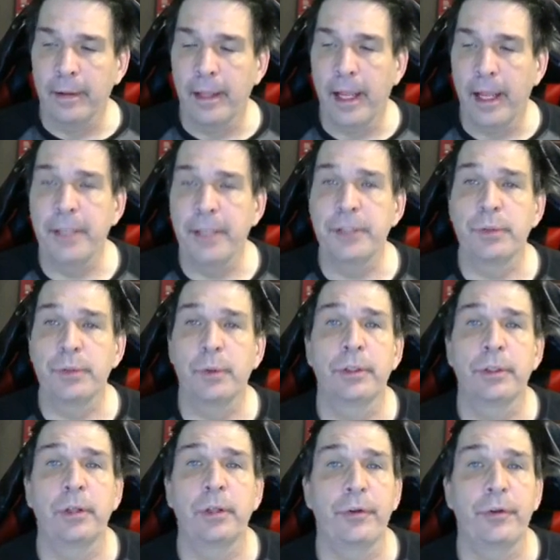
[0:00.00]
I just
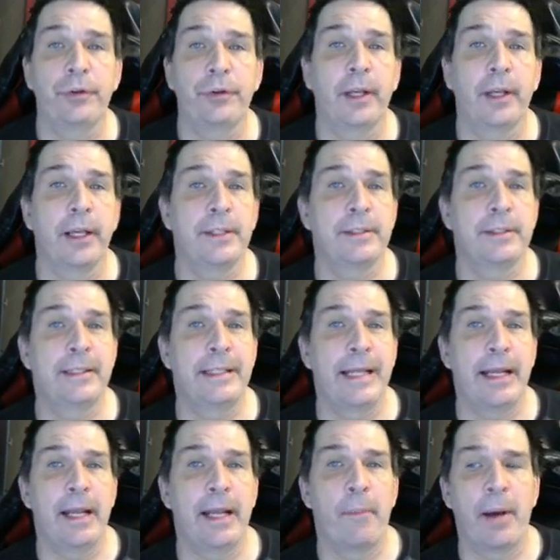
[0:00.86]
want to talk to you guys
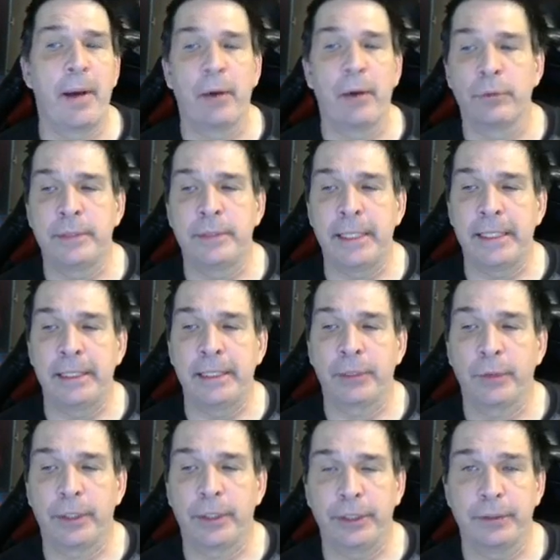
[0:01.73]
today about
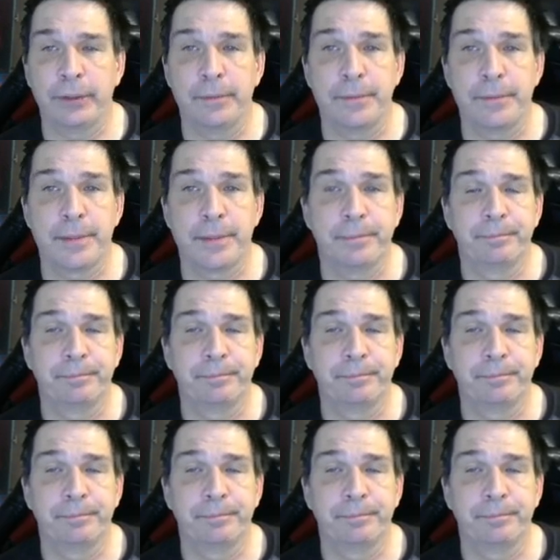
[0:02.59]
rotating curriculums.